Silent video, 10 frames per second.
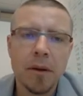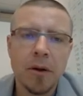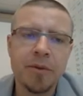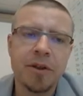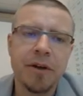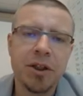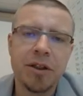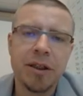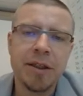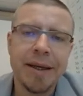
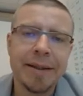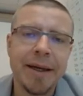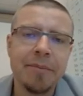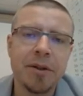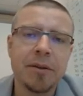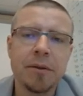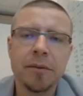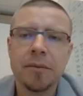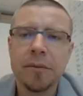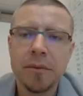observations is n capital,
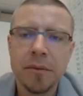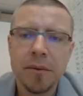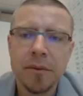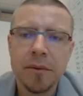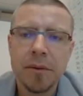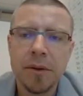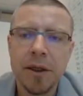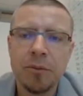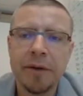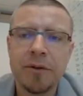
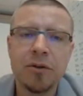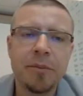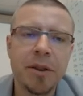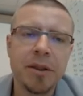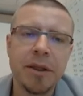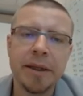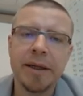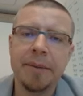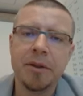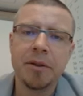then we have to repeat it n
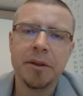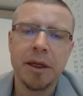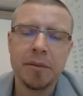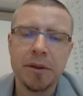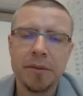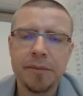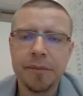capital times.